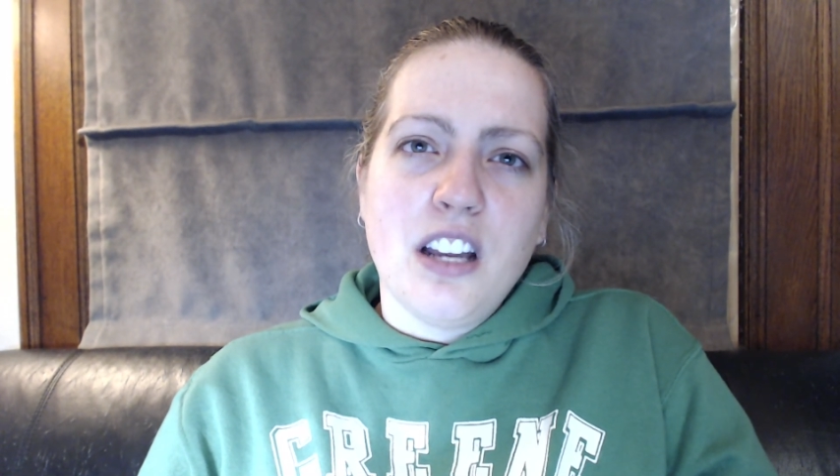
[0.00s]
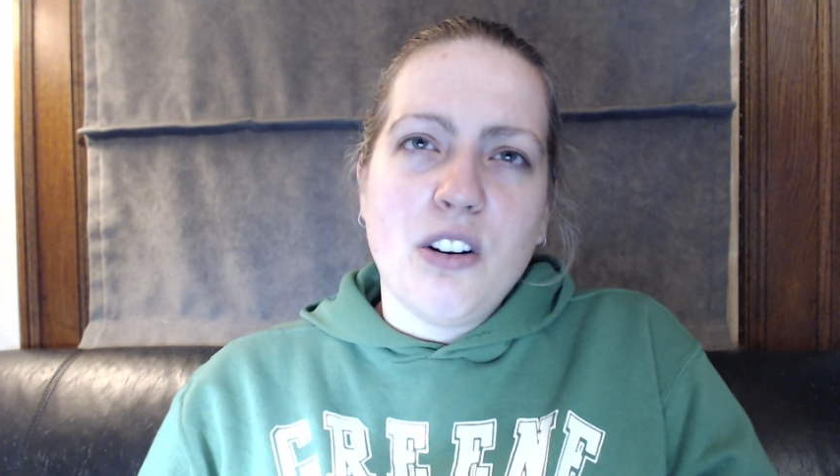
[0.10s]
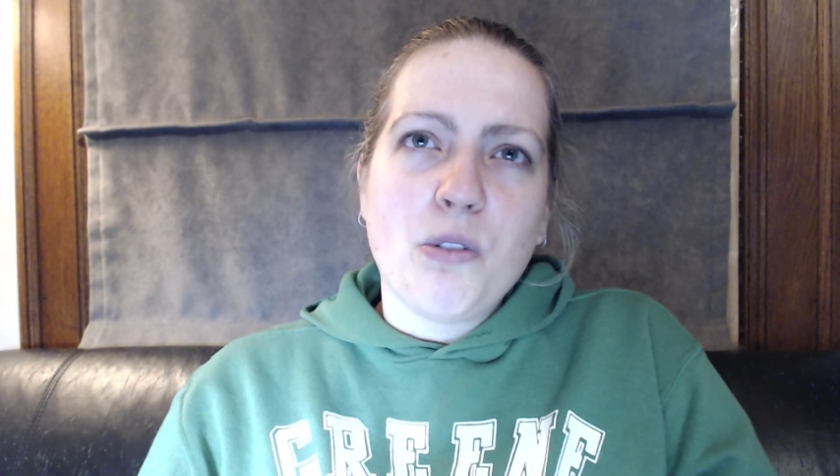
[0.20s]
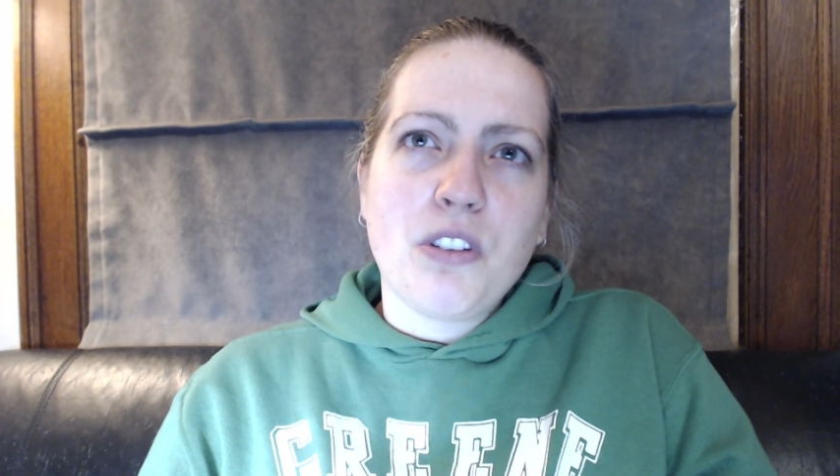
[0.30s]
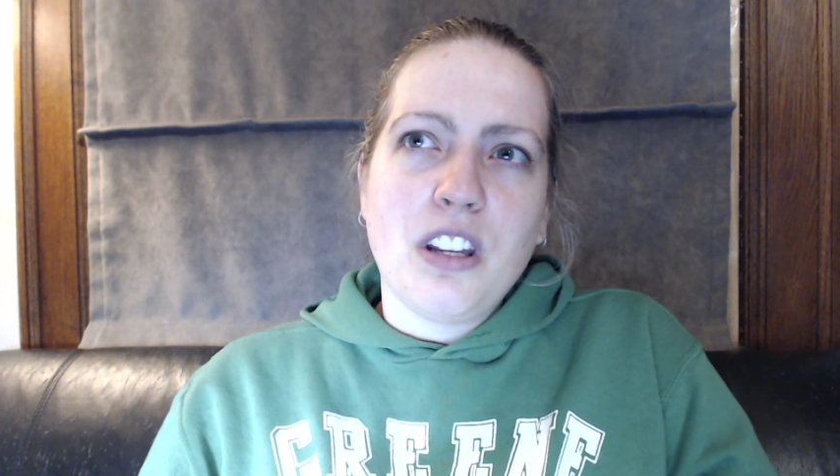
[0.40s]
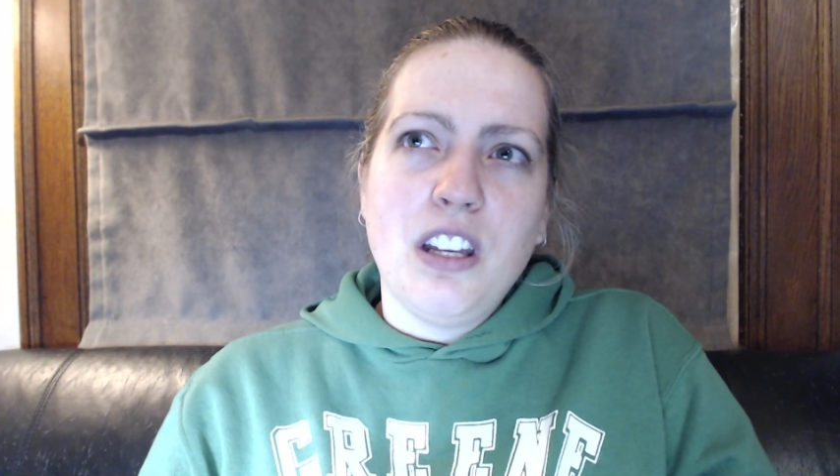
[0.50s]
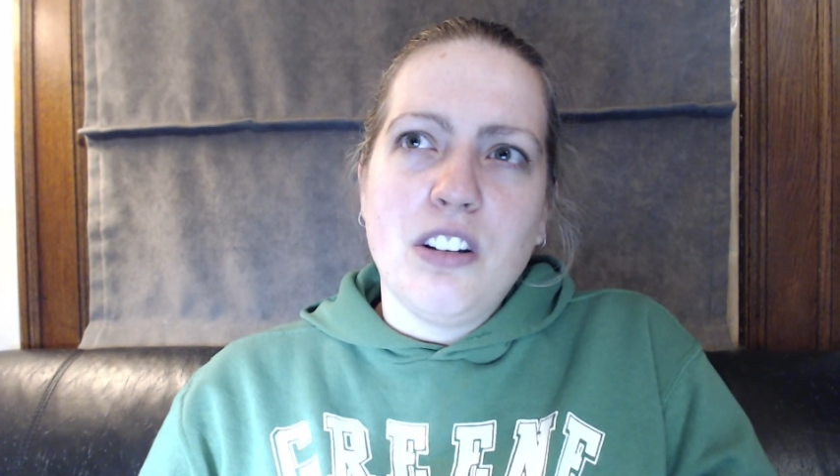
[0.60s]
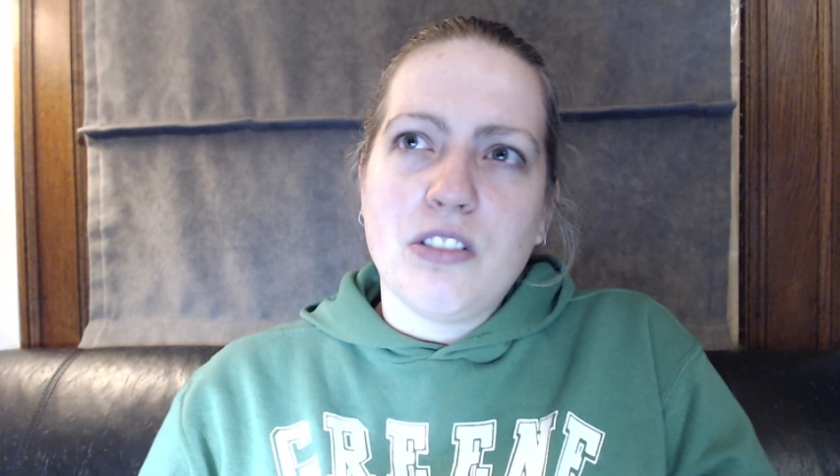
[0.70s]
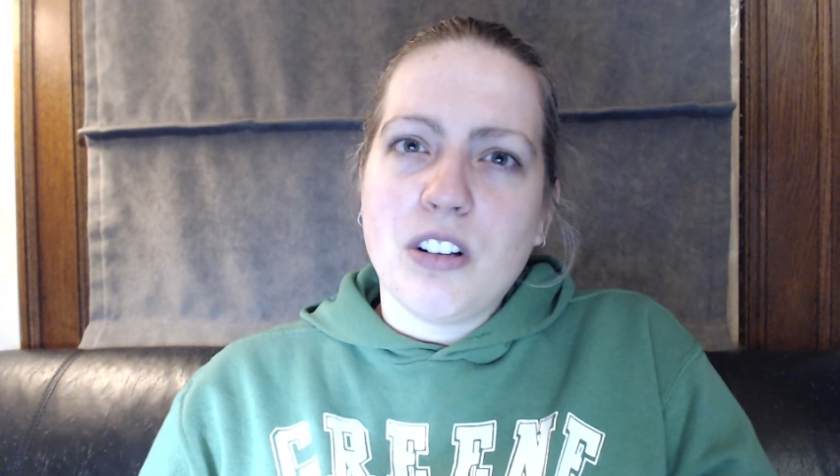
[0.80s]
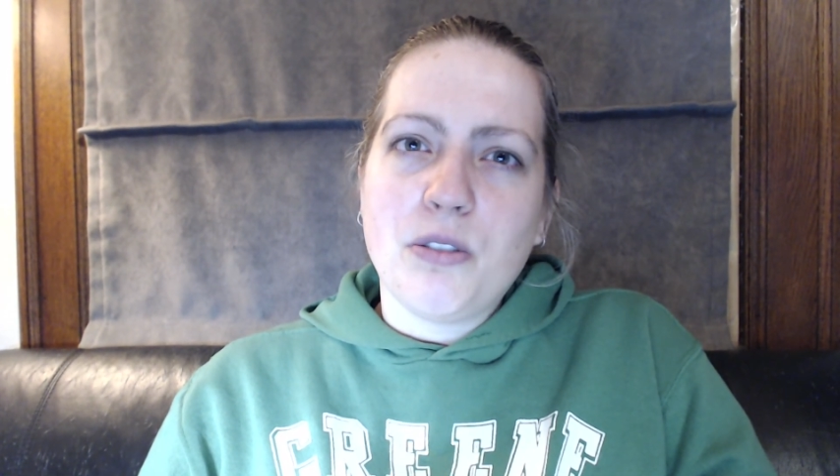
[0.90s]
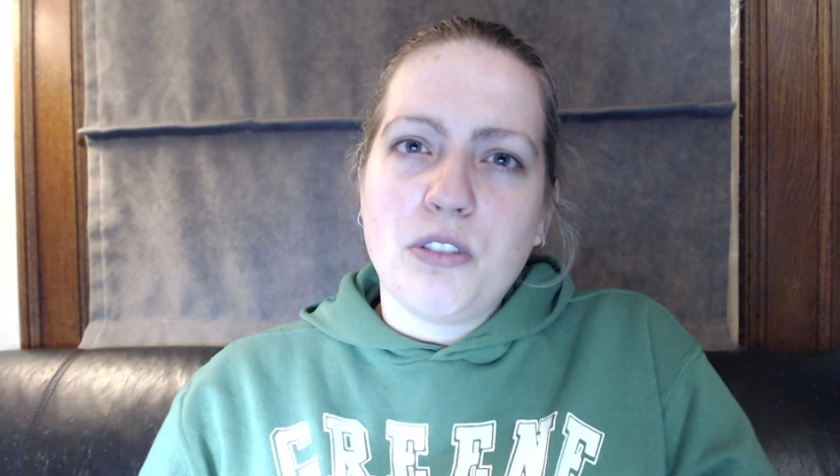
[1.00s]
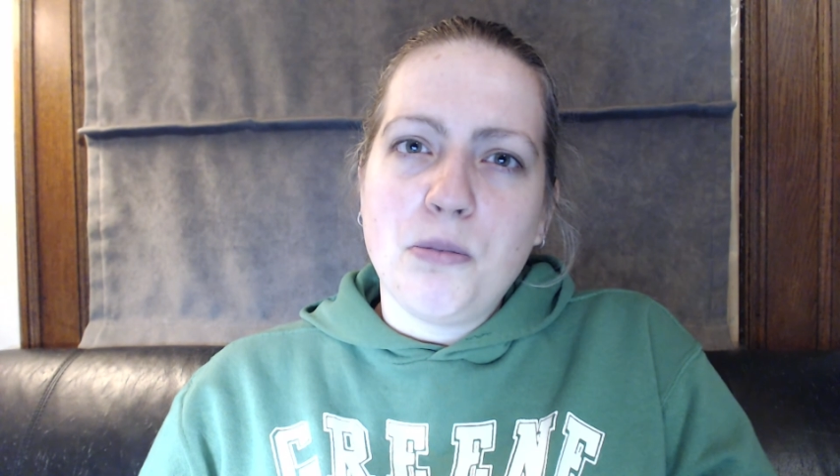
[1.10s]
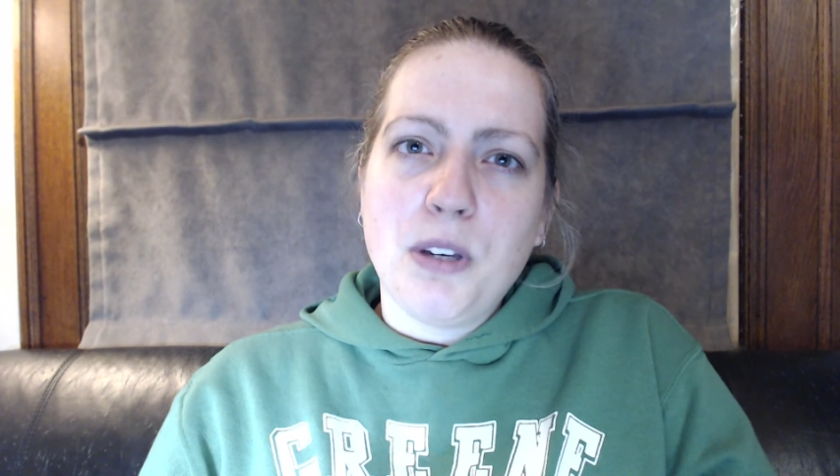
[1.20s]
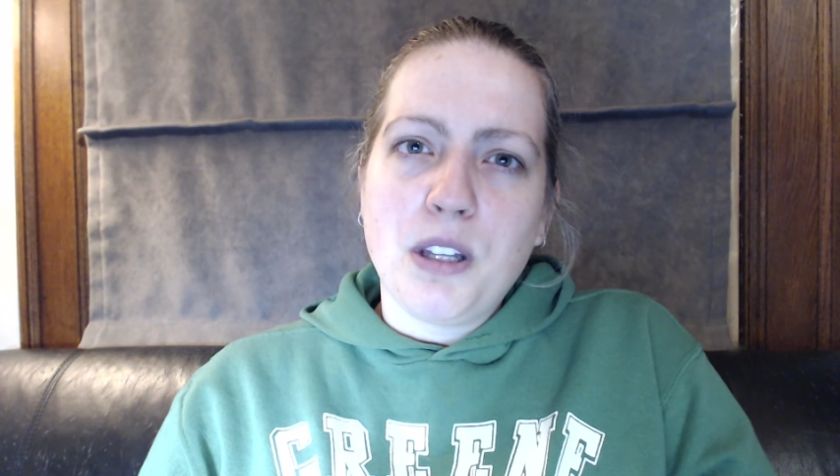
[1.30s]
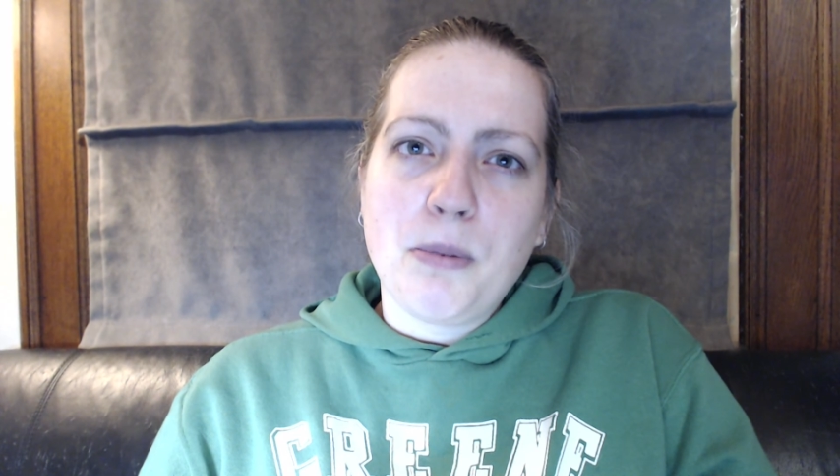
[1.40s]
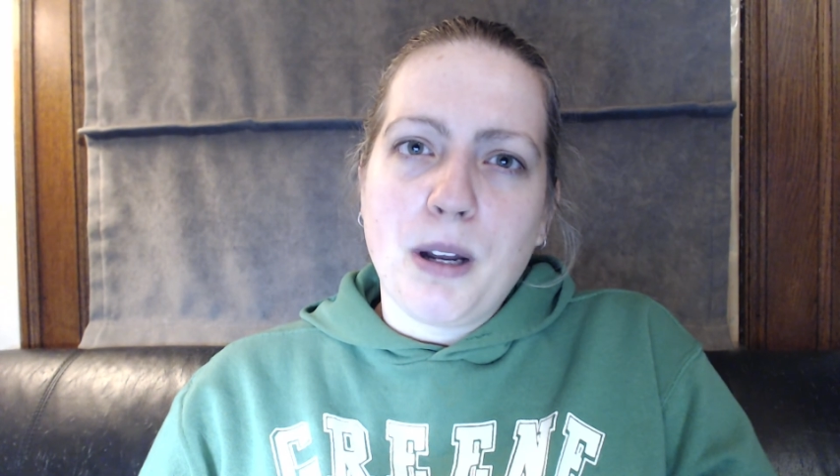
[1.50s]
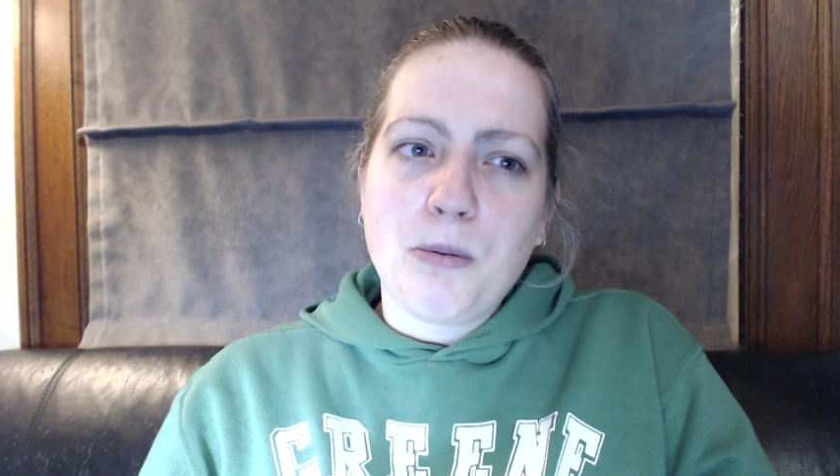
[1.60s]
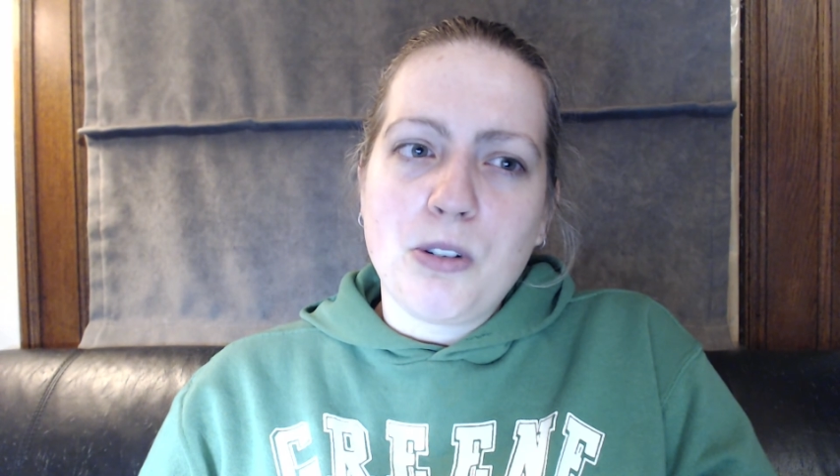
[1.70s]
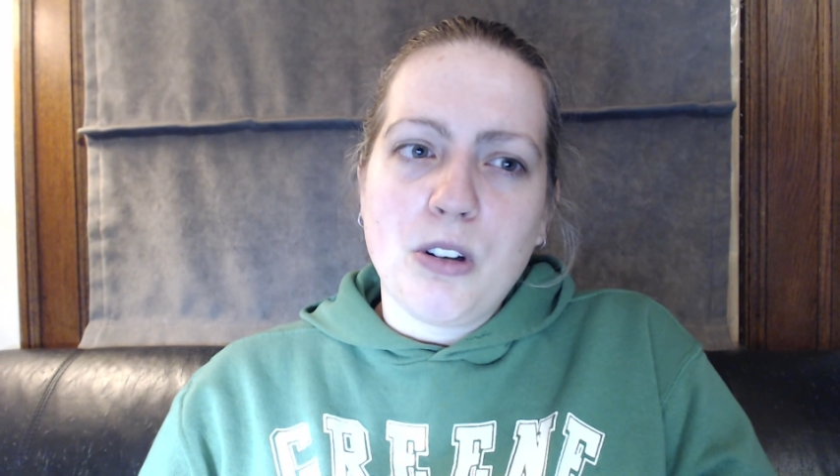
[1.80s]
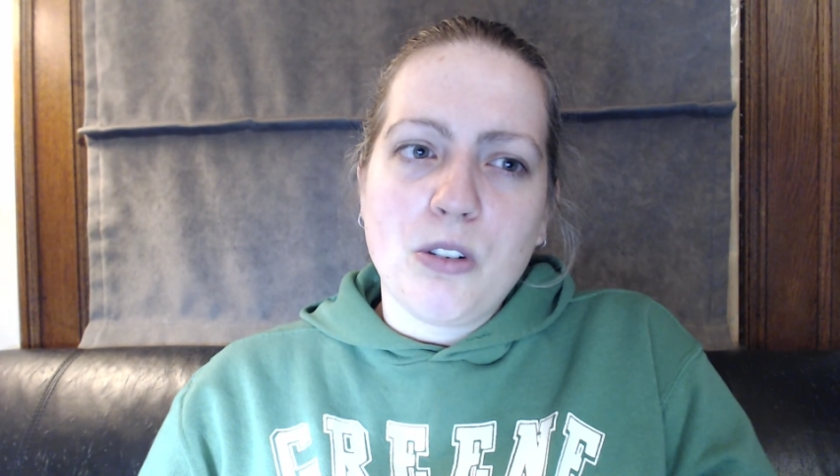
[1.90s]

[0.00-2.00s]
don't think he deserves to be in the bottom two.